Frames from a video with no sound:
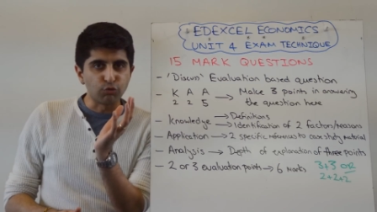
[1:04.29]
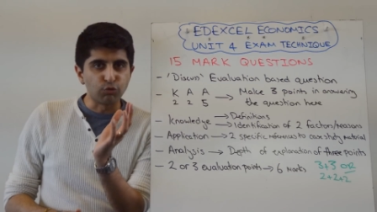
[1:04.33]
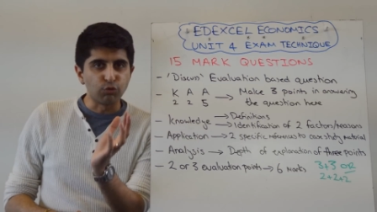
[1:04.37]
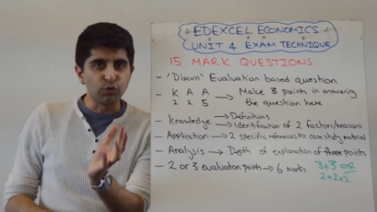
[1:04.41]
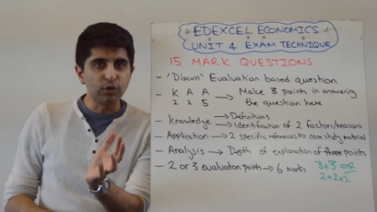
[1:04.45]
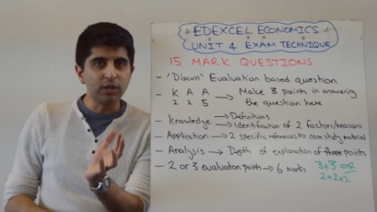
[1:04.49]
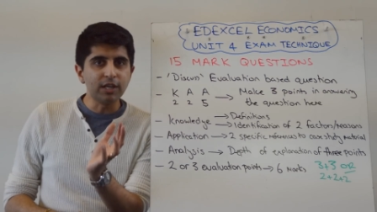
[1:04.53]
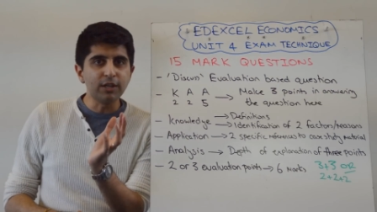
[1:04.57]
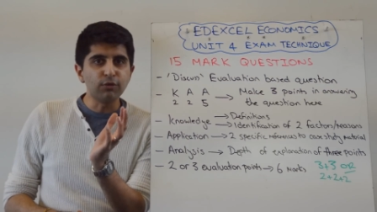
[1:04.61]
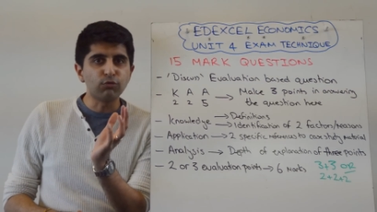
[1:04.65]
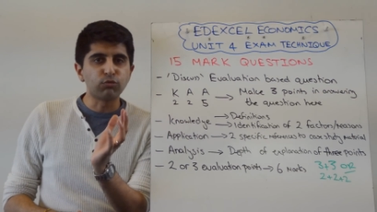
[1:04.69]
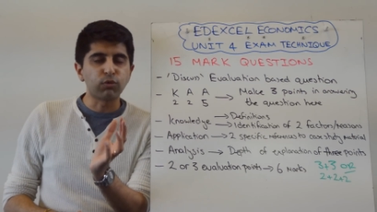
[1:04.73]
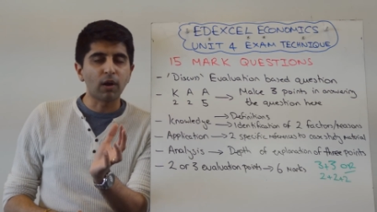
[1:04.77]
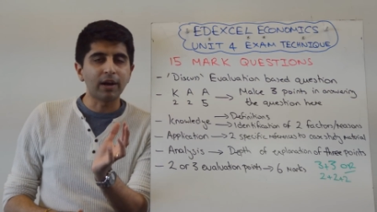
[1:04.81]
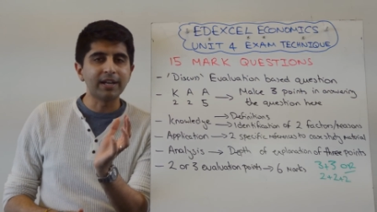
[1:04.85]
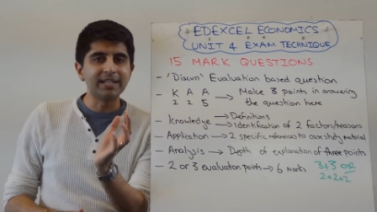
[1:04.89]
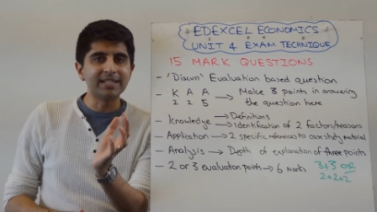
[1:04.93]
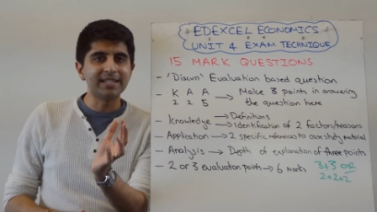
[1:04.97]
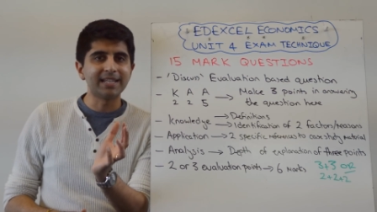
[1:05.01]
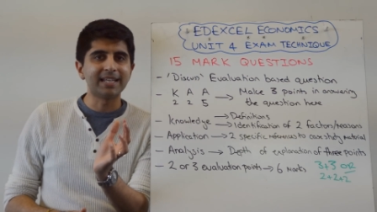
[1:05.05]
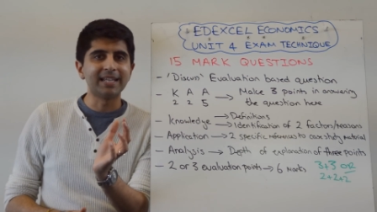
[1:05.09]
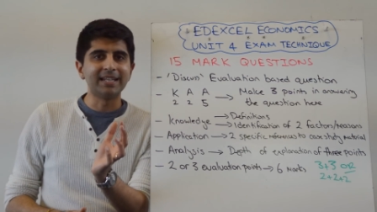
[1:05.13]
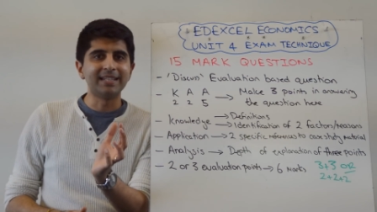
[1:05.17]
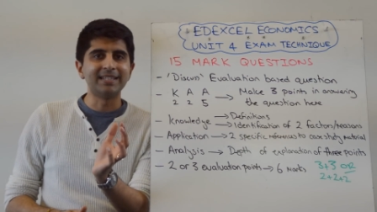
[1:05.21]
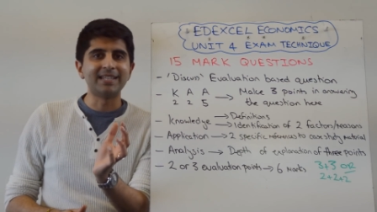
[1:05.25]
really
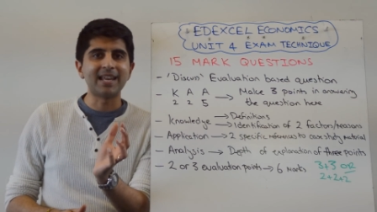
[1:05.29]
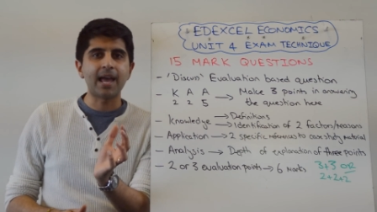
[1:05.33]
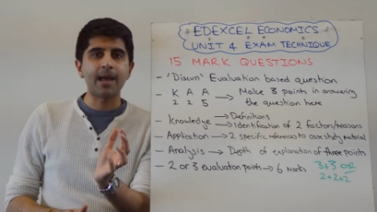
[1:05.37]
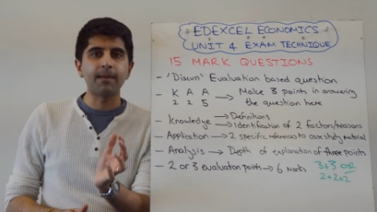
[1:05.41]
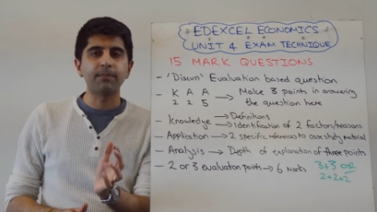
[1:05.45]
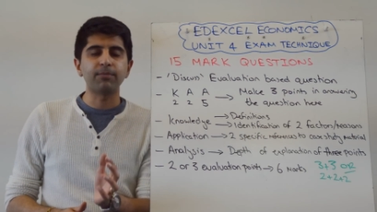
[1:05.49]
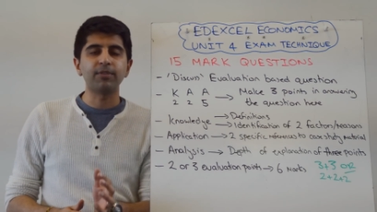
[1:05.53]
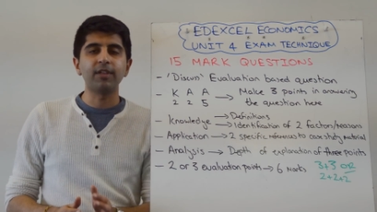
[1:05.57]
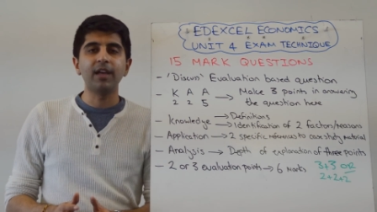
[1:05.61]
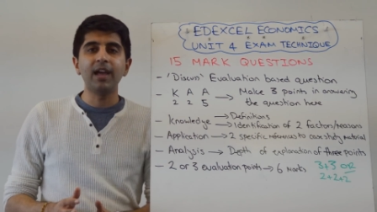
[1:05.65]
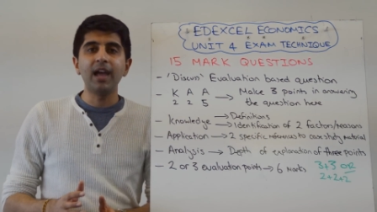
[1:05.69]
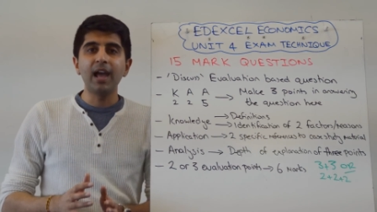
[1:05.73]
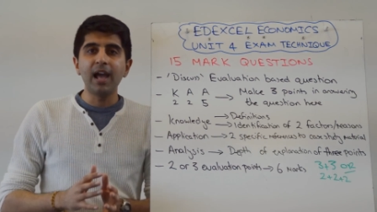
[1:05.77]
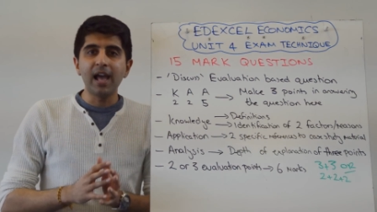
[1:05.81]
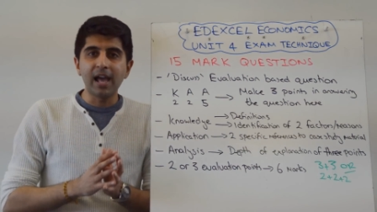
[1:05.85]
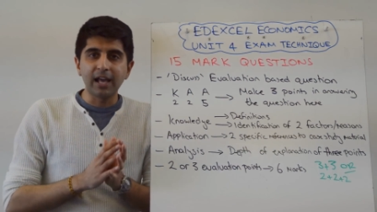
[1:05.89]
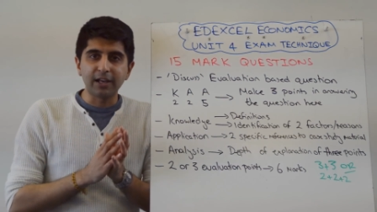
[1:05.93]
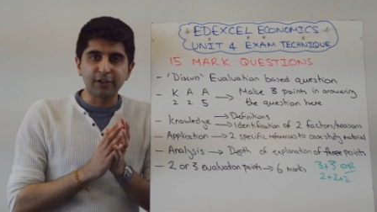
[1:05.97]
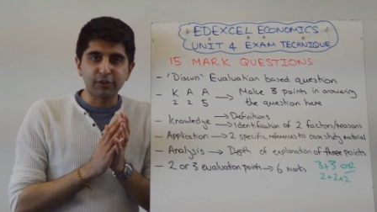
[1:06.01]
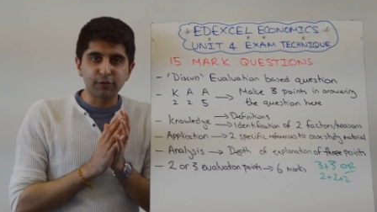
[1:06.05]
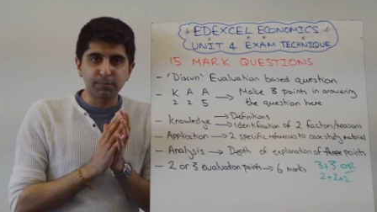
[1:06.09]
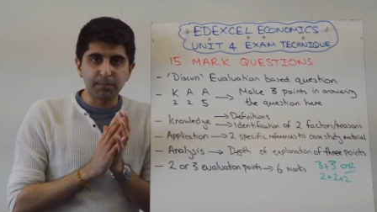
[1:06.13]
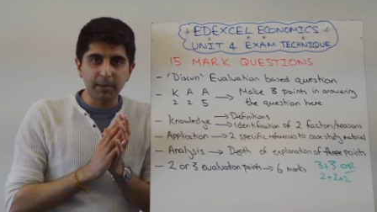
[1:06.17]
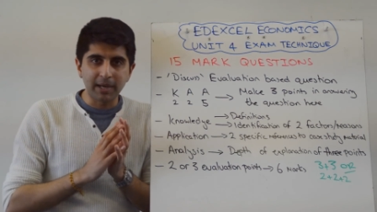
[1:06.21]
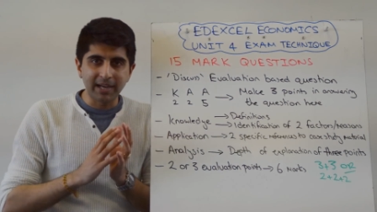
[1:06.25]
writing in depth,
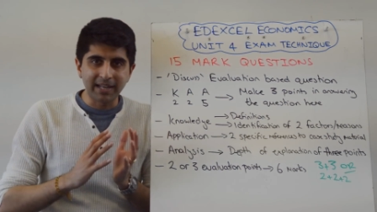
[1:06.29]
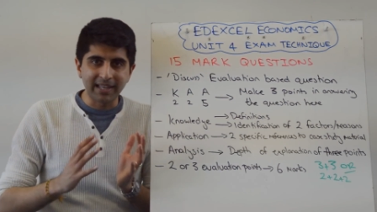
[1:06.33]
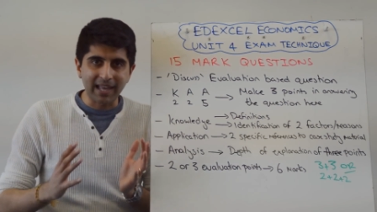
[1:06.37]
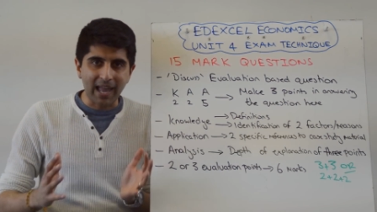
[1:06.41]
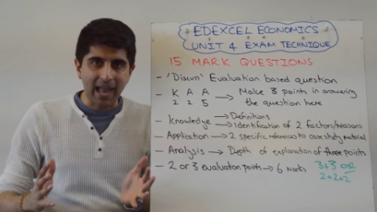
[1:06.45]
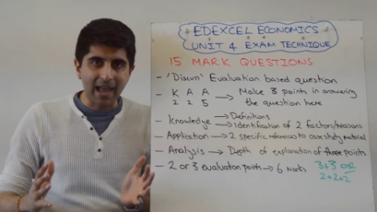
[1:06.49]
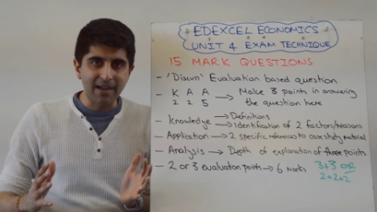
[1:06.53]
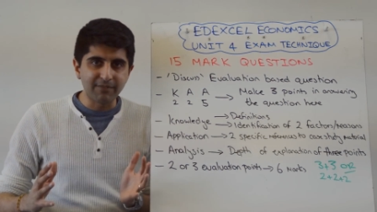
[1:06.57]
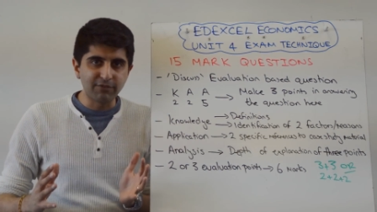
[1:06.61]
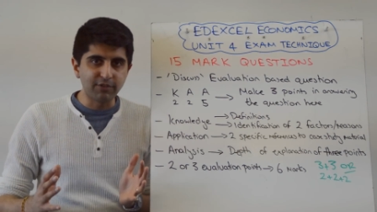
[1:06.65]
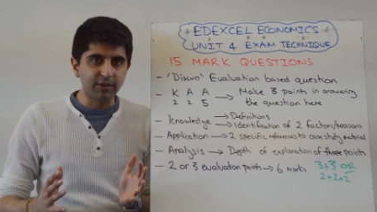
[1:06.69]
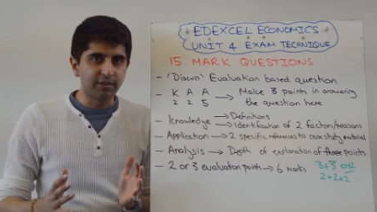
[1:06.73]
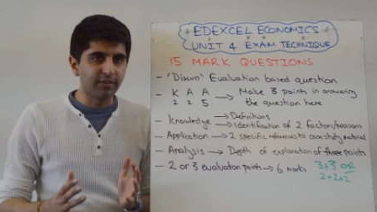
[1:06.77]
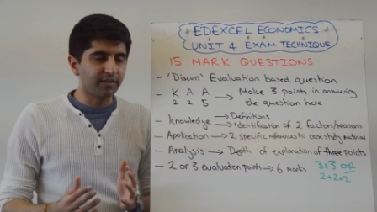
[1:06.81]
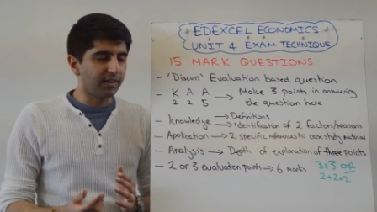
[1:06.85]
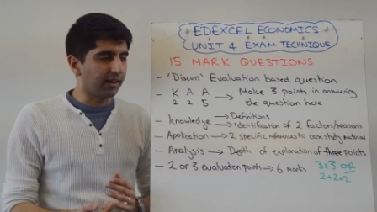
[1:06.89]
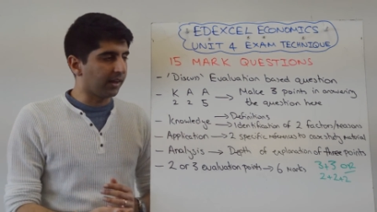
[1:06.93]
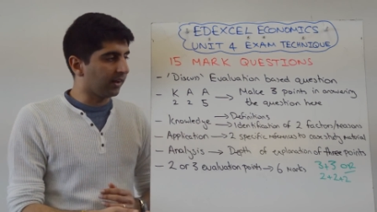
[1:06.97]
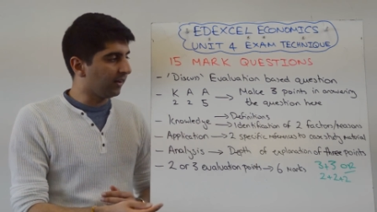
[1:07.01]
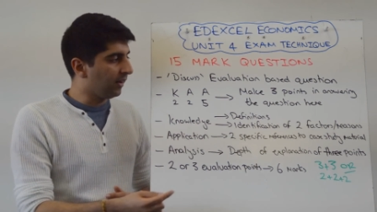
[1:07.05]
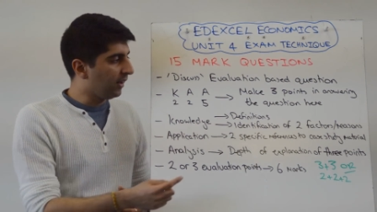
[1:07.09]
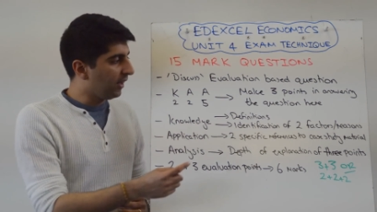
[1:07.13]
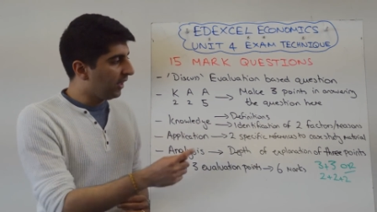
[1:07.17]
explaining everything.